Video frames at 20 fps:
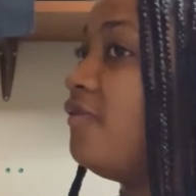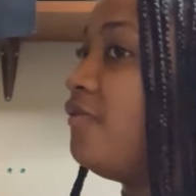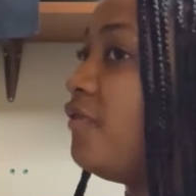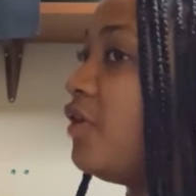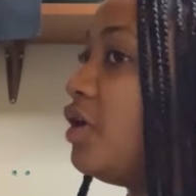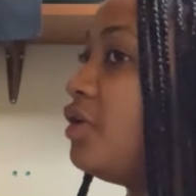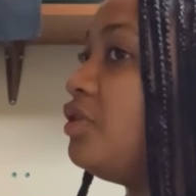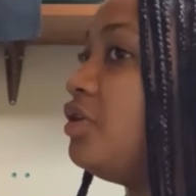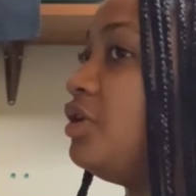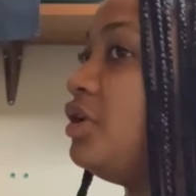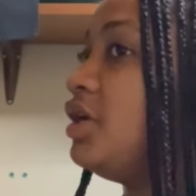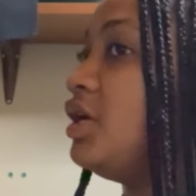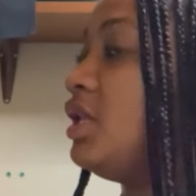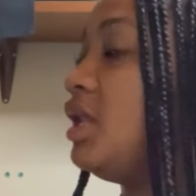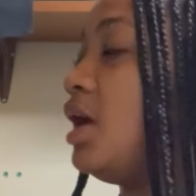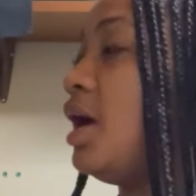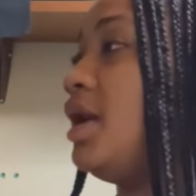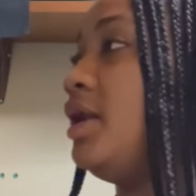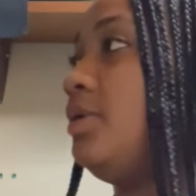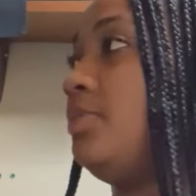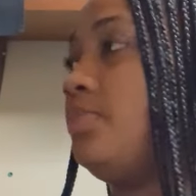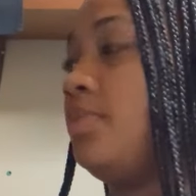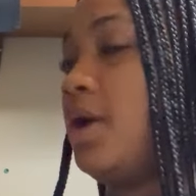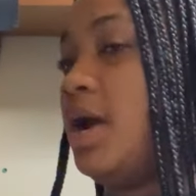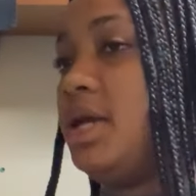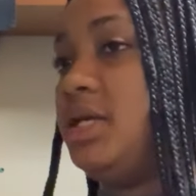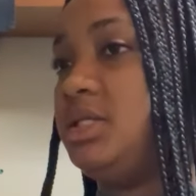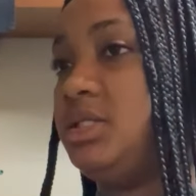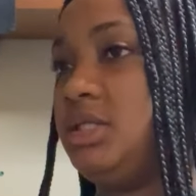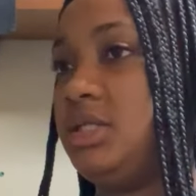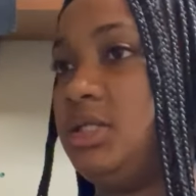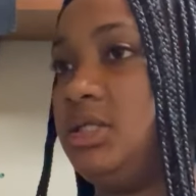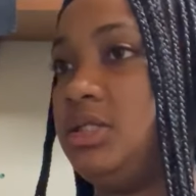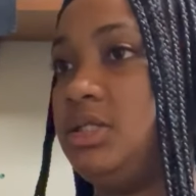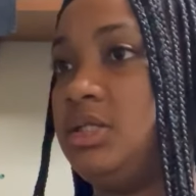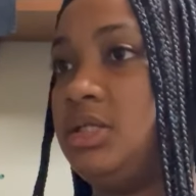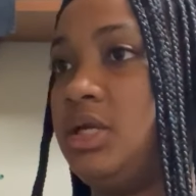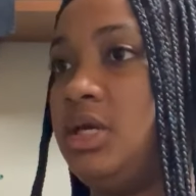further decline in prices,